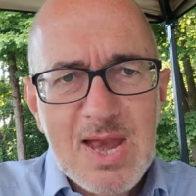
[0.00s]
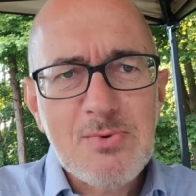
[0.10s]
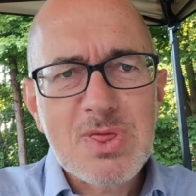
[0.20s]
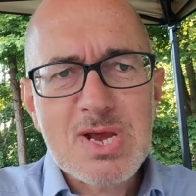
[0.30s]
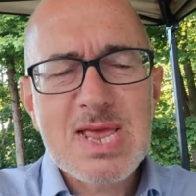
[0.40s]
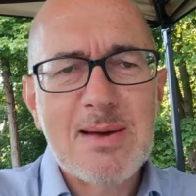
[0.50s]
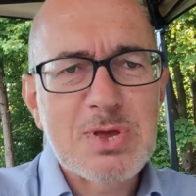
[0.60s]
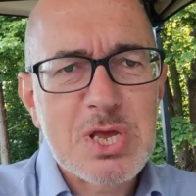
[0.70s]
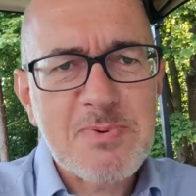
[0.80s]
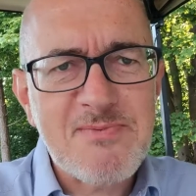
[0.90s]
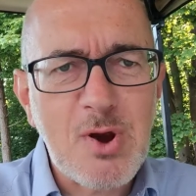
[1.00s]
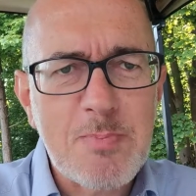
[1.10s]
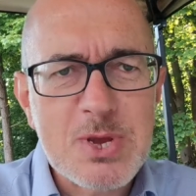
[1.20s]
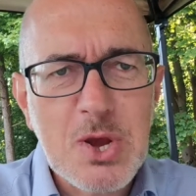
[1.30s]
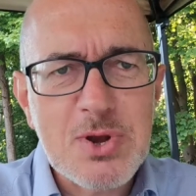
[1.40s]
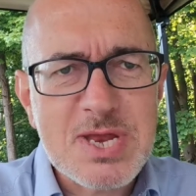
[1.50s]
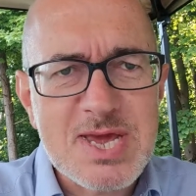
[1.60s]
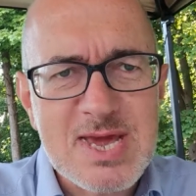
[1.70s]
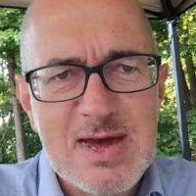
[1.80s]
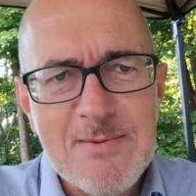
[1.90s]
Now, with the exams, there's a bit of an
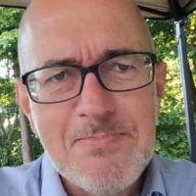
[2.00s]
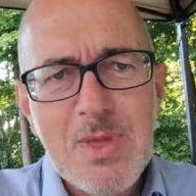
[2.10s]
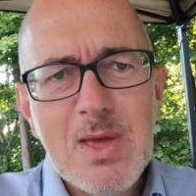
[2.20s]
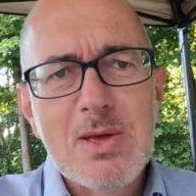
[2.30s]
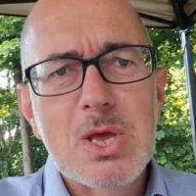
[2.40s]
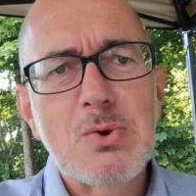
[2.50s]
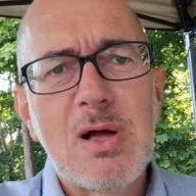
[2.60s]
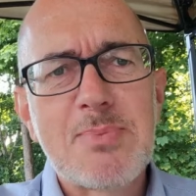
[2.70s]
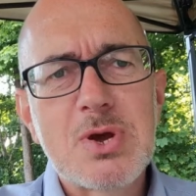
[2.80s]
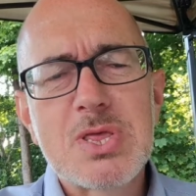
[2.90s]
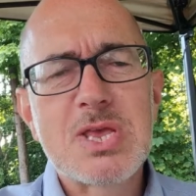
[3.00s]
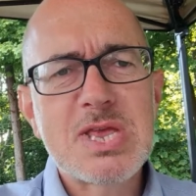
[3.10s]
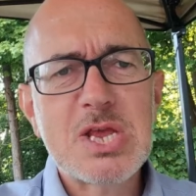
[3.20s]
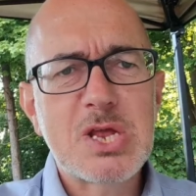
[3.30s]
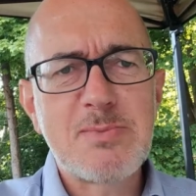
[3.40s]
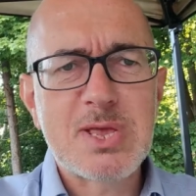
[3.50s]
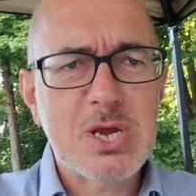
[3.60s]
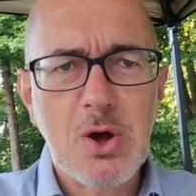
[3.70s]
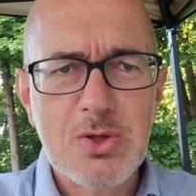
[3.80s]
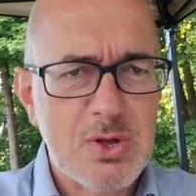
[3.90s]
opportunity here as well, because the system in
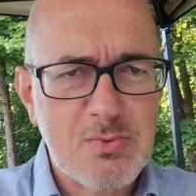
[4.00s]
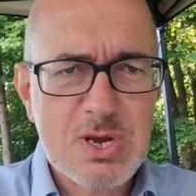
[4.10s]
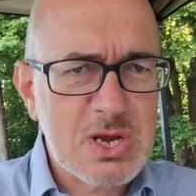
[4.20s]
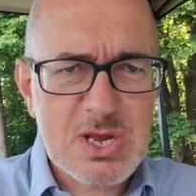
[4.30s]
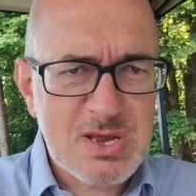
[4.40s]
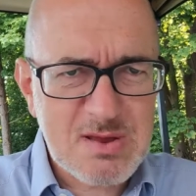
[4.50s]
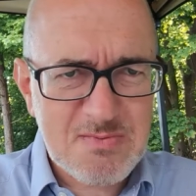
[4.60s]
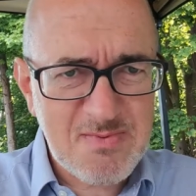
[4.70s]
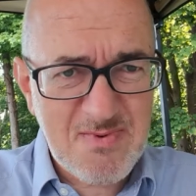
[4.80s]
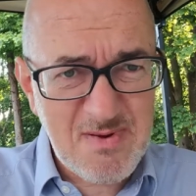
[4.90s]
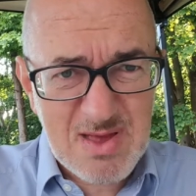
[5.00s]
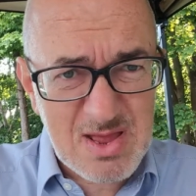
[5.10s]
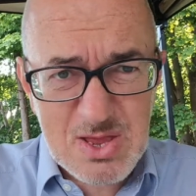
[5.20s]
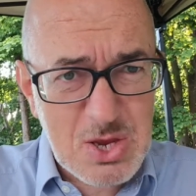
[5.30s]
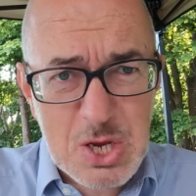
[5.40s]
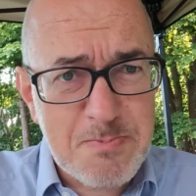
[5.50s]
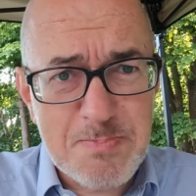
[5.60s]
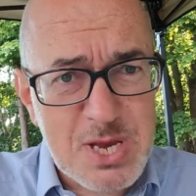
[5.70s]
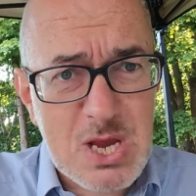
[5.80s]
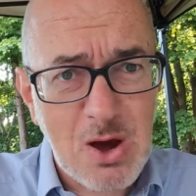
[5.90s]
Scotland, which is just
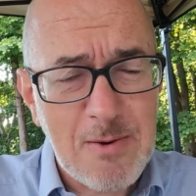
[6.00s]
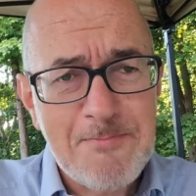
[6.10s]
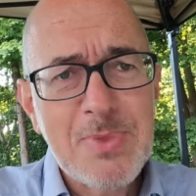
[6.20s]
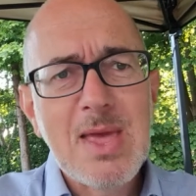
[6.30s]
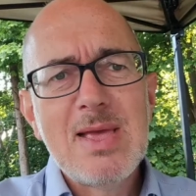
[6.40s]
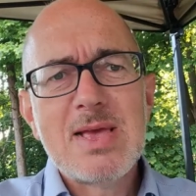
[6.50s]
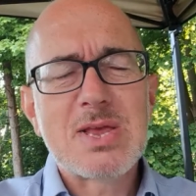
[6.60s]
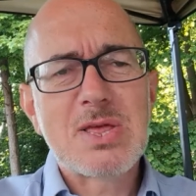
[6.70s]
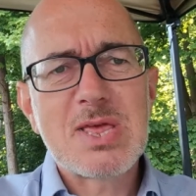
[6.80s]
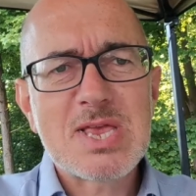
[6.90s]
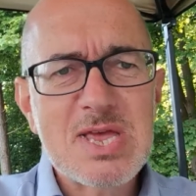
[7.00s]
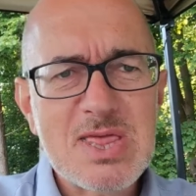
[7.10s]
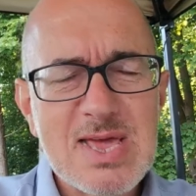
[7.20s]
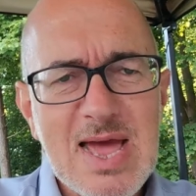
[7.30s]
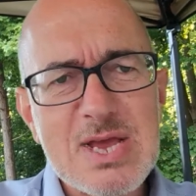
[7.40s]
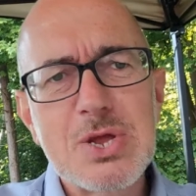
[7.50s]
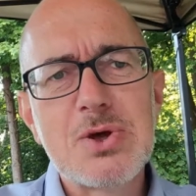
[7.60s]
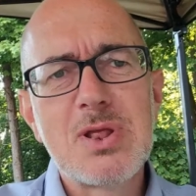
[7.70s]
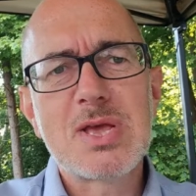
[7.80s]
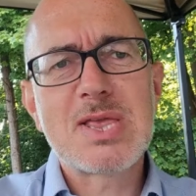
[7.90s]
bizarre, is that they sit the
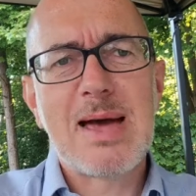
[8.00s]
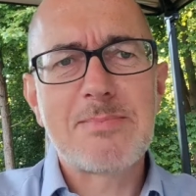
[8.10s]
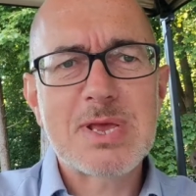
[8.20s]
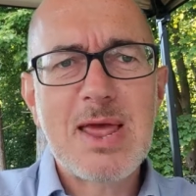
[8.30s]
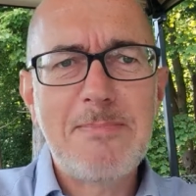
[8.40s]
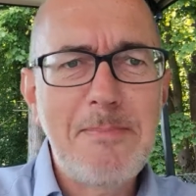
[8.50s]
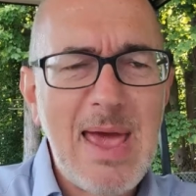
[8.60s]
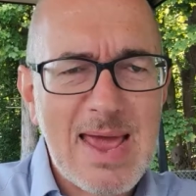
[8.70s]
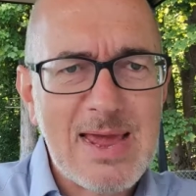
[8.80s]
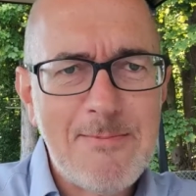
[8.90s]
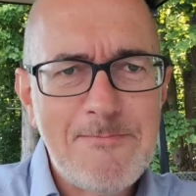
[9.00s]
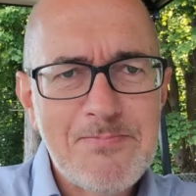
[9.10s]
external exams in May,